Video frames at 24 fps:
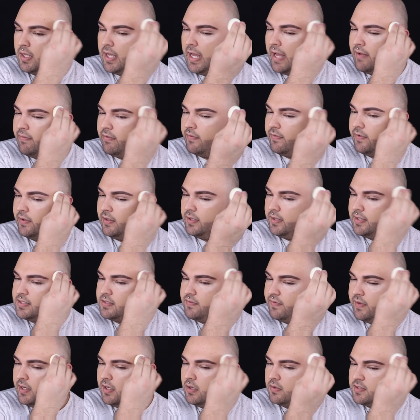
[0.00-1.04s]
I have a feeling
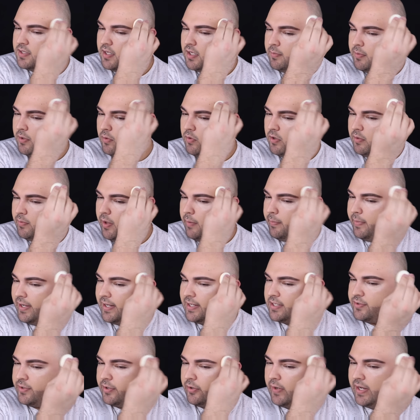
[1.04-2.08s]
this video is gonna be one of my
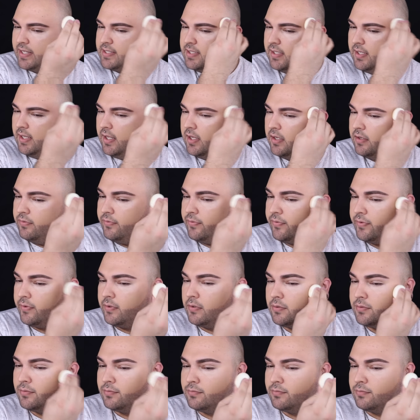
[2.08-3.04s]
biggest regrets in life.